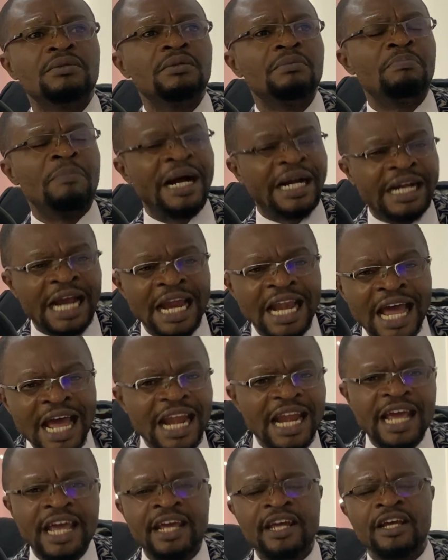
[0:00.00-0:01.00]

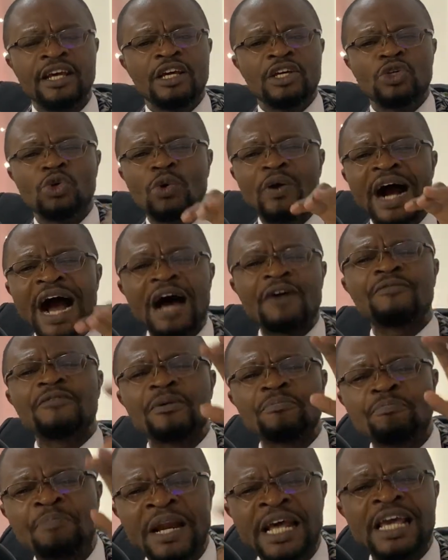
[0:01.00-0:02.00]
Makelele. You
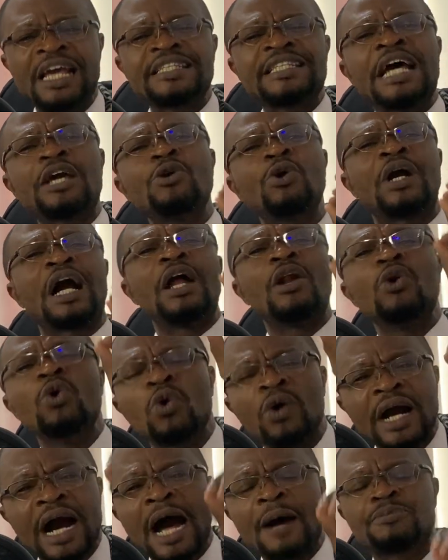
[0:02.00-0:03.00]
have players that you can
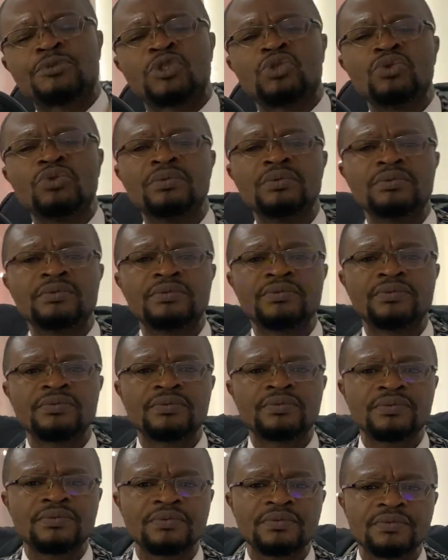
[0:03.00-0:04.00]
look up to.
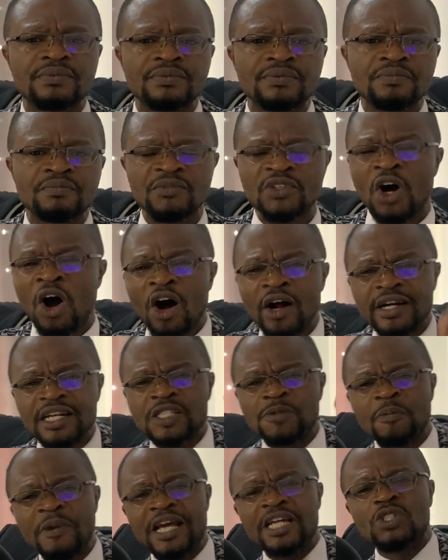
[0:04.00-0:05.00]
All these
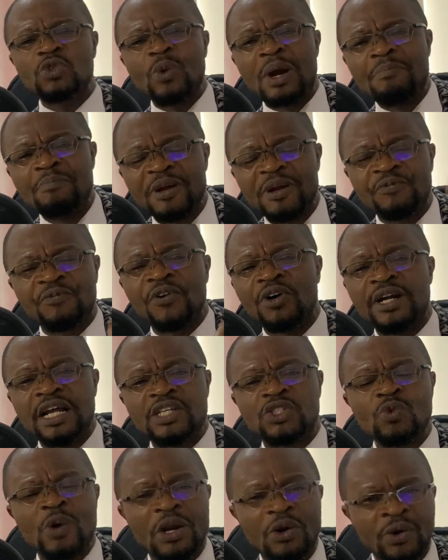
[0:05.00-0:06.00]
players were
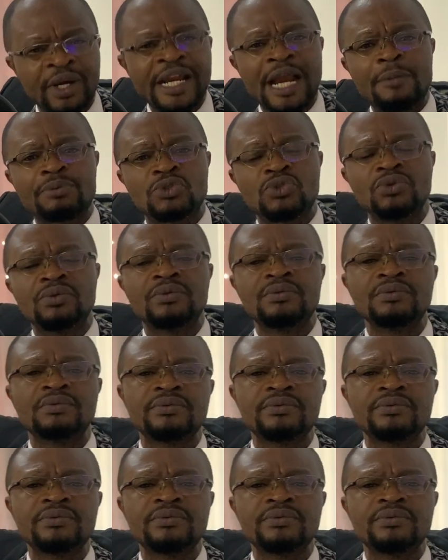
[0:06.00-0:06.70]
midfielders we're looking up to.